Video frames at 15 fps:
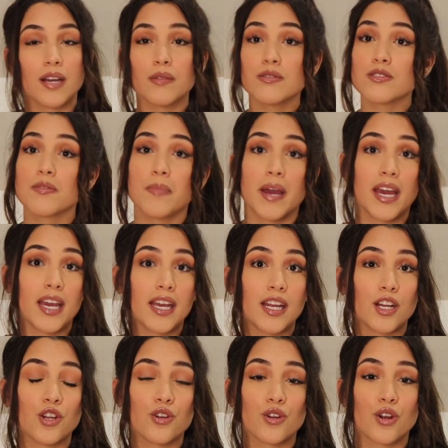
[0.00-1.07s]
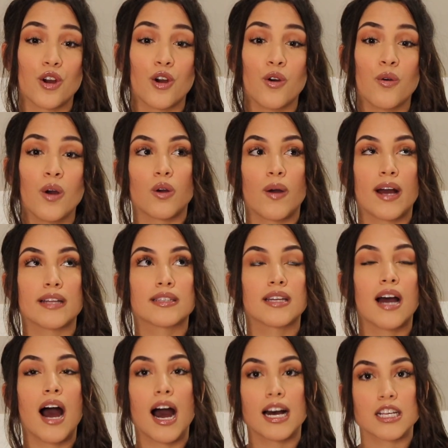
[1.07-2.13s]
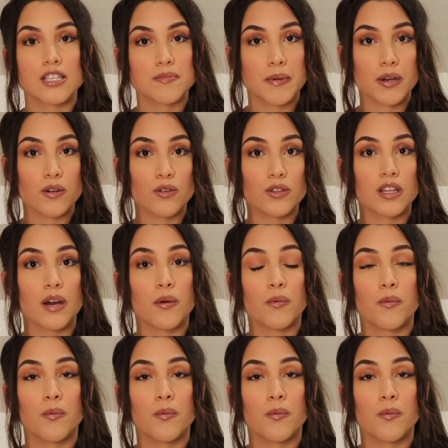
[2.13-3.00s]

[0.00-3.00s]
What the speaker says: It was a pain, you know. So at the hospital that